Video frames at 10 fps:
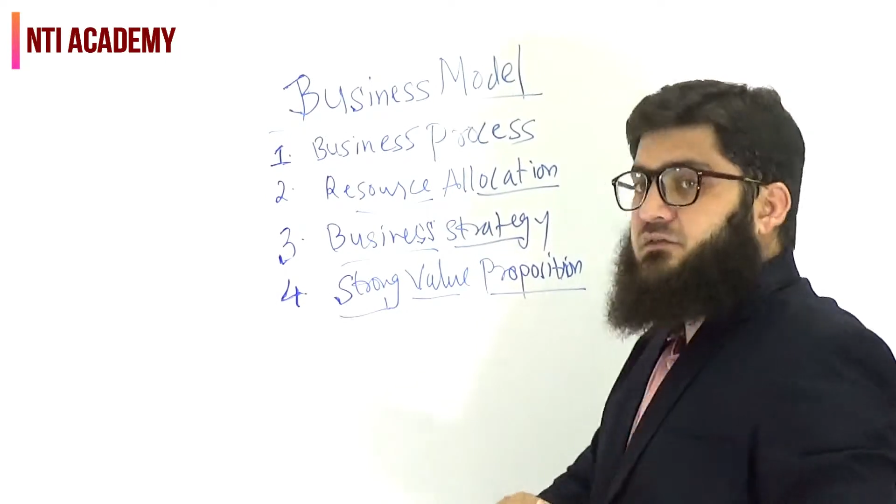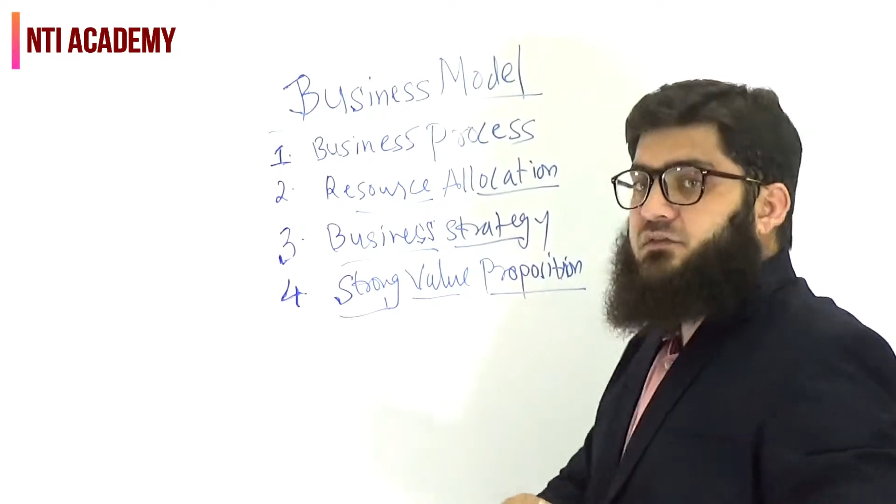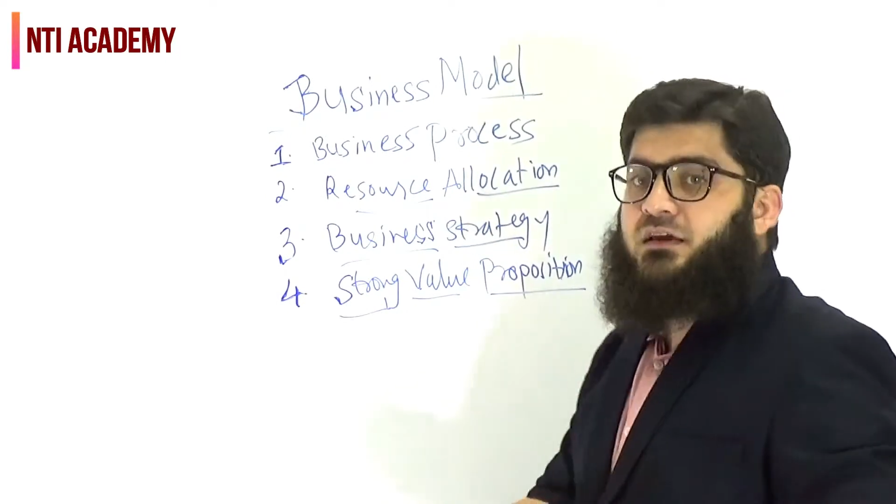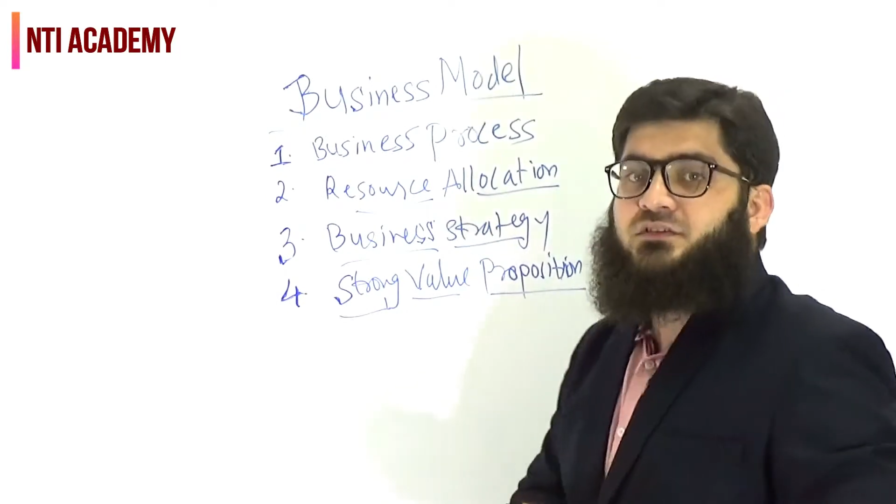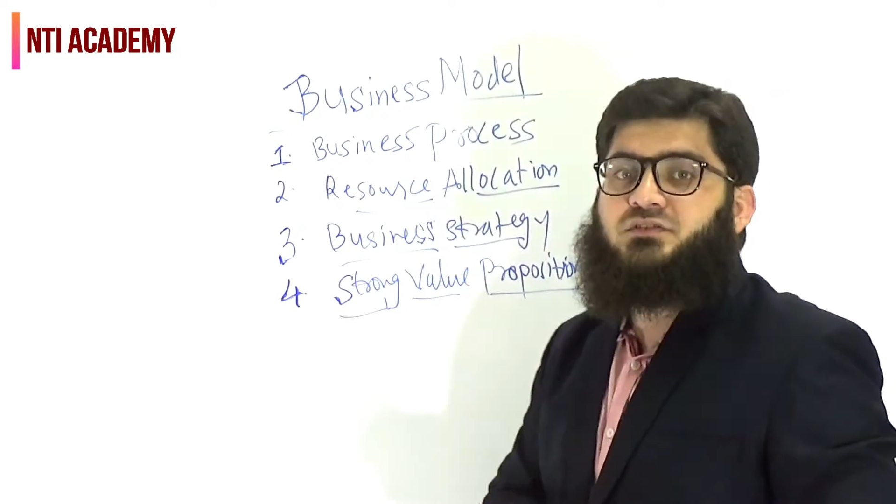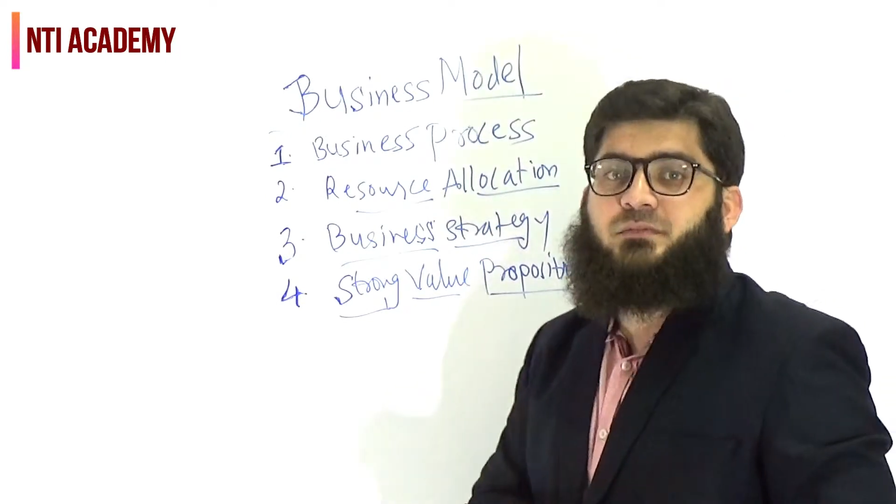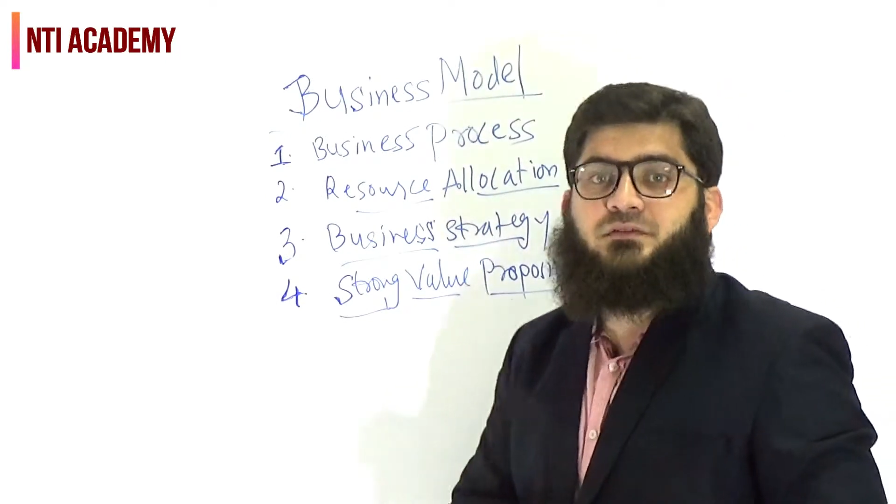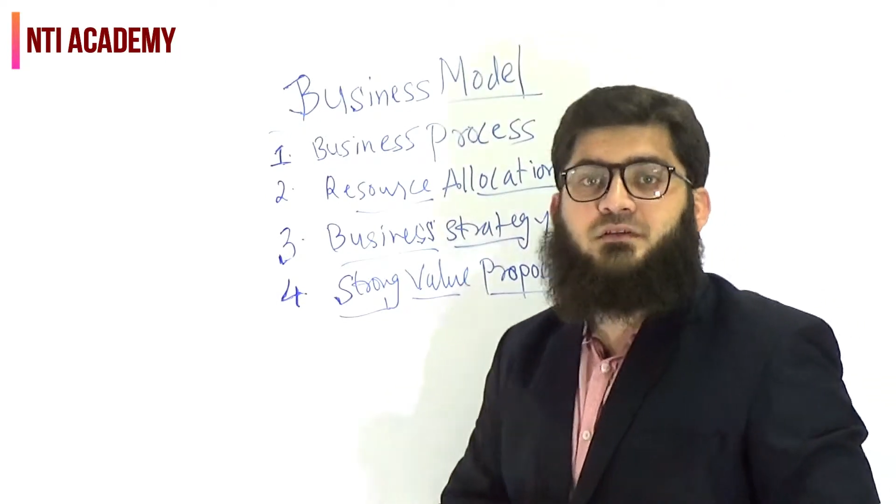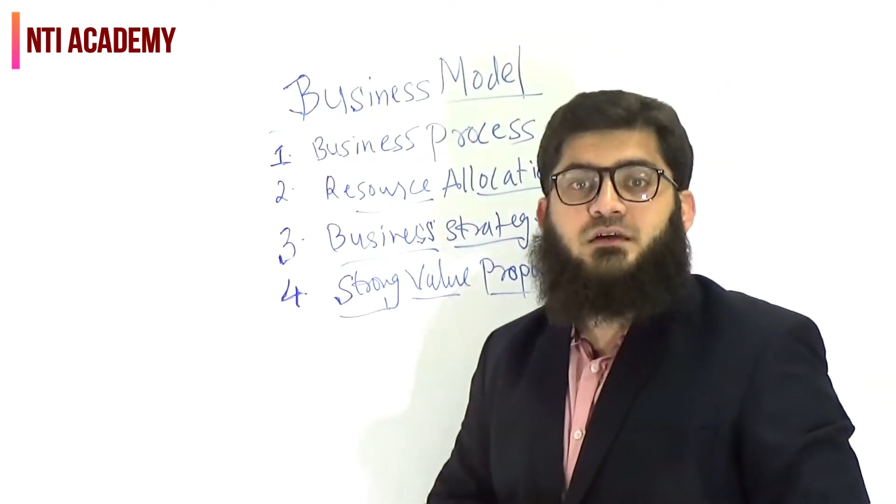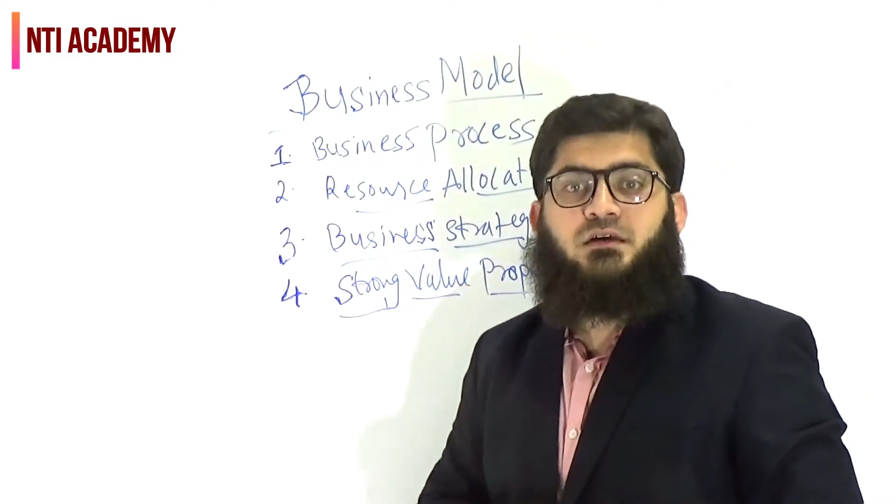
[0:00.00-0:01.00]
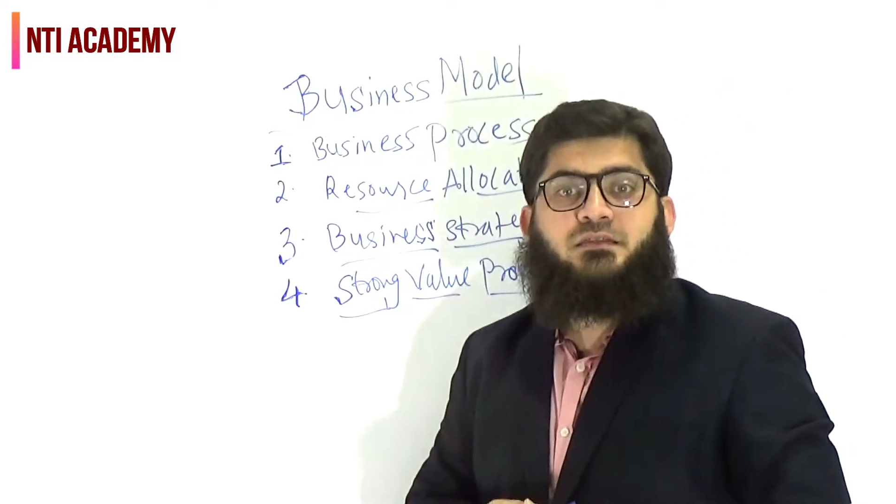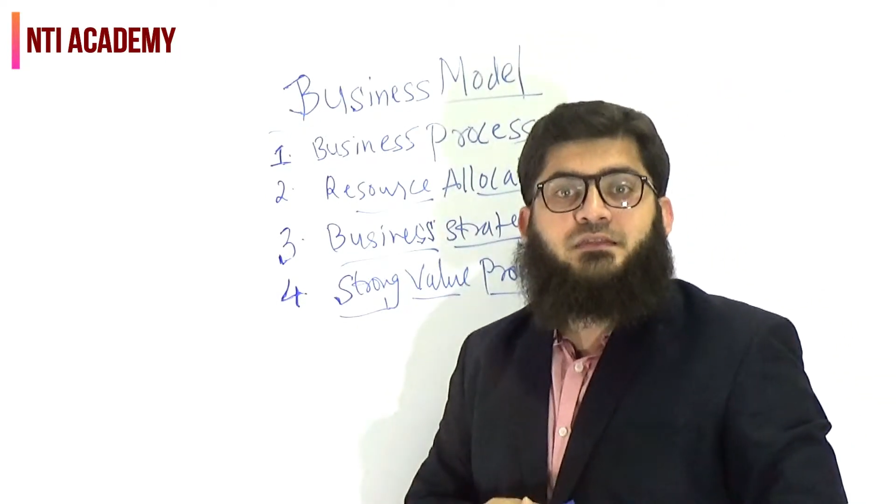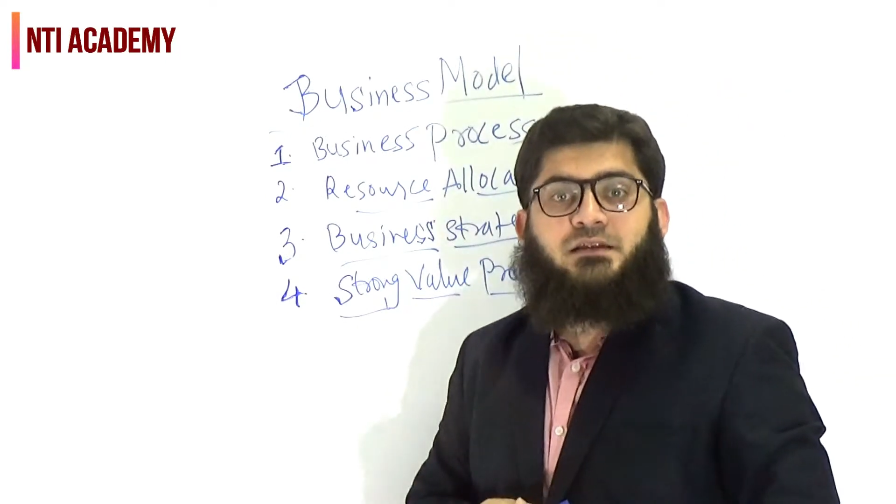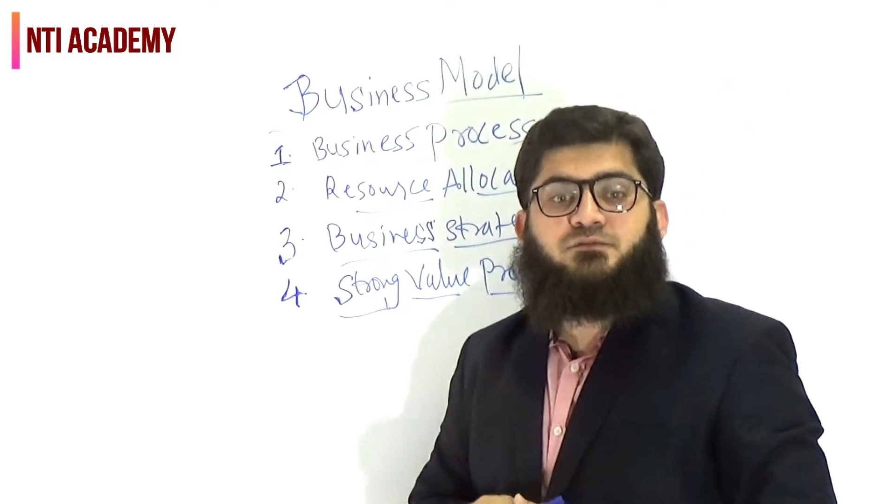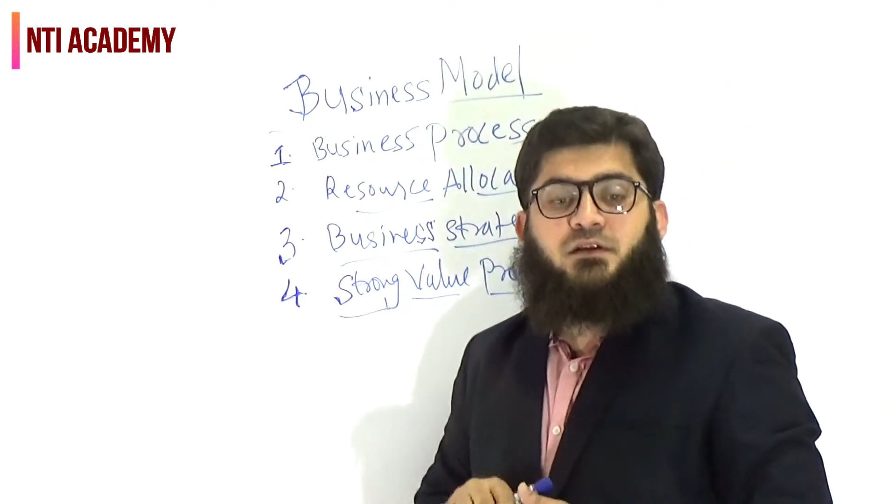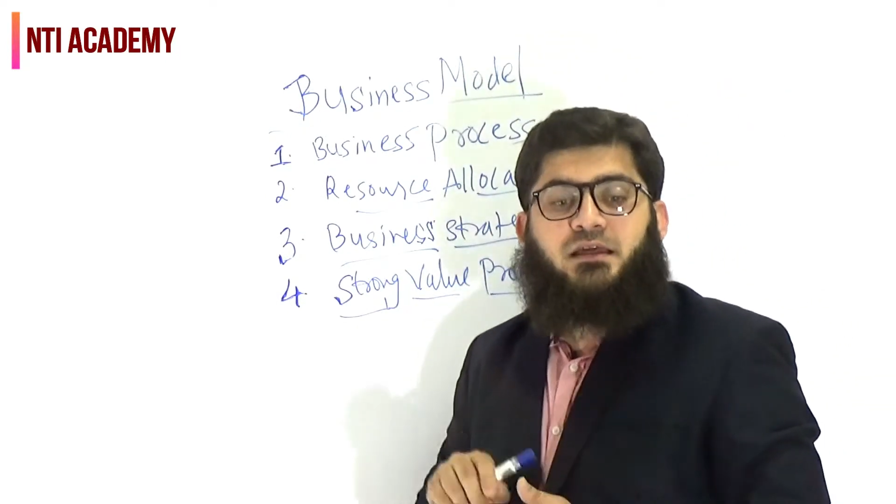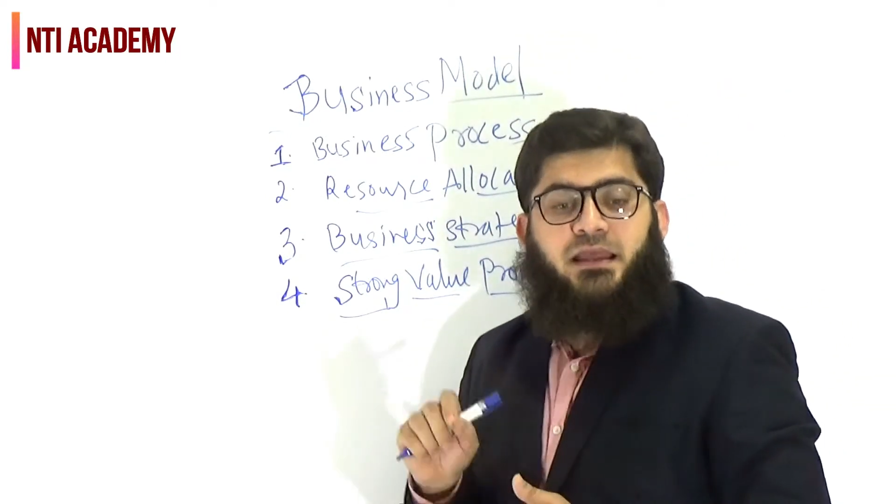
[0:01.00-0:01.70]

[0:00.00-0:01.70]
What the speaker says: of the customers. That's what